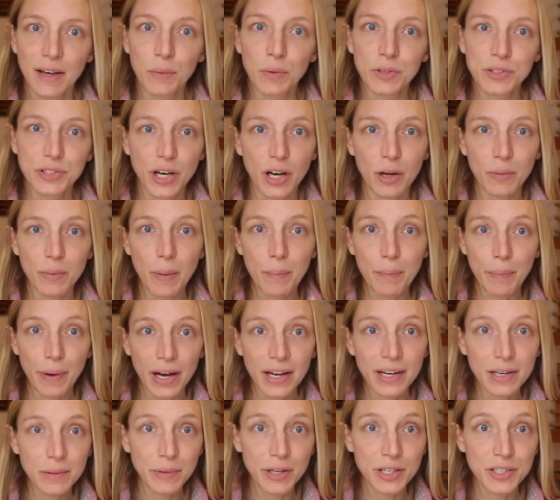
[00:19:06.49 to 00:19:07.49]
And we'll talk about
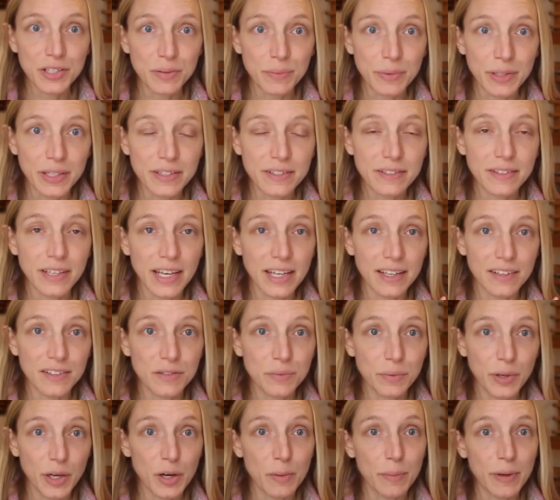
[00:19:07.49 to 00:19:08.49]
body measurements and
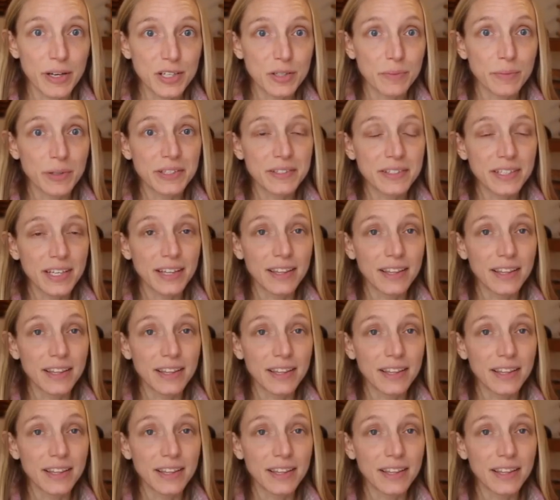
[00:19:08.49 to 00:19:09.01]
sweater measurements